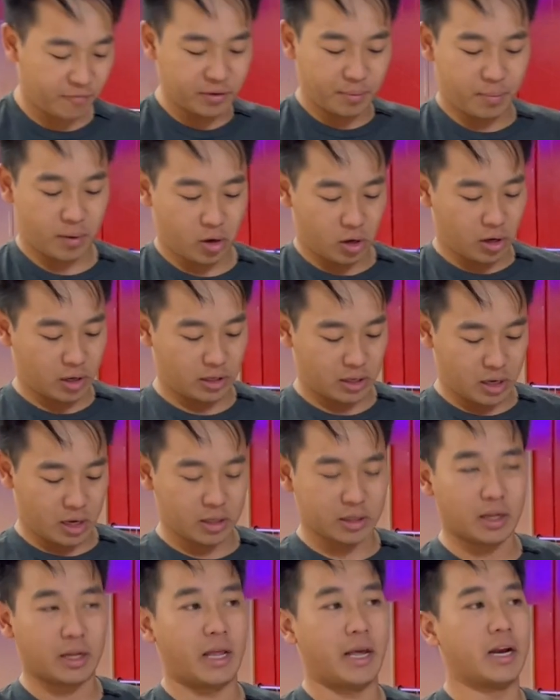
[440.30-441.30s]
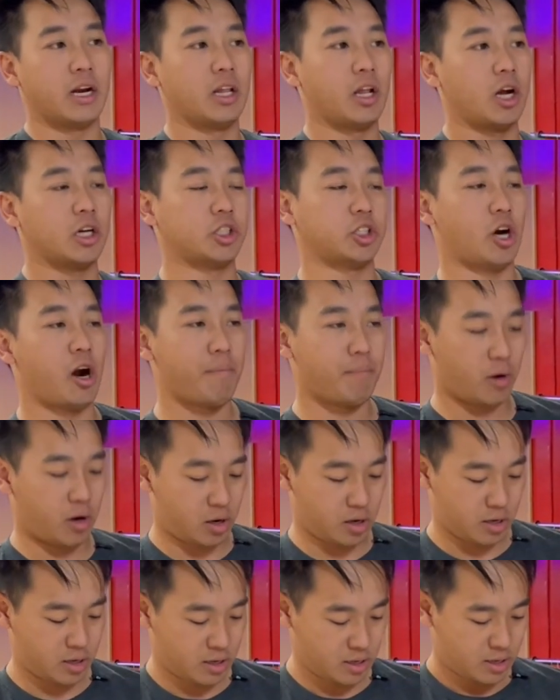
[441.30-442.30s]
the lane a lot sharper.
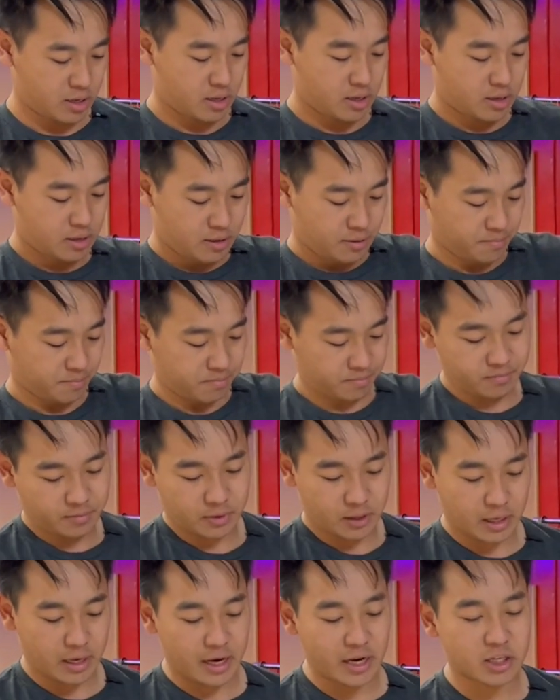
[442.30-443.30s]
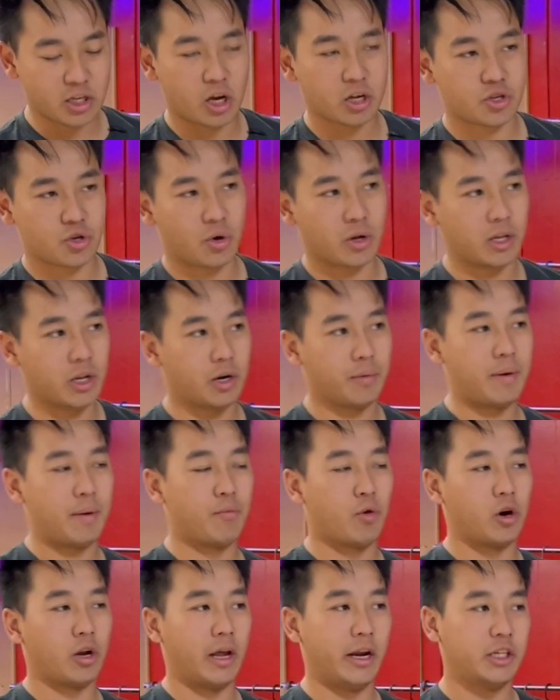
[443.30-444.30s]
It is also a little bit
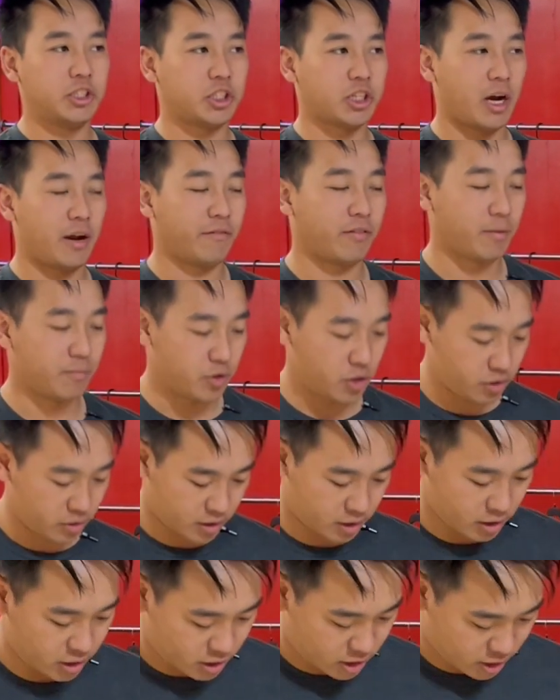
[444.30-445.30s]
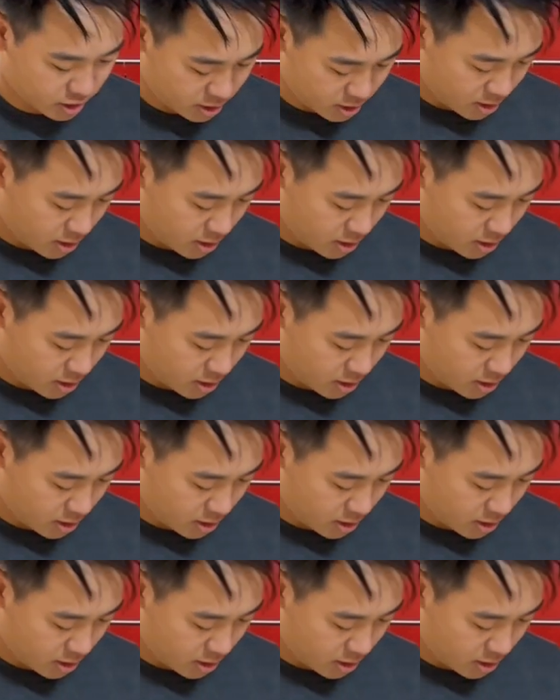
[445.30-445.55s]
more lane shine from usage.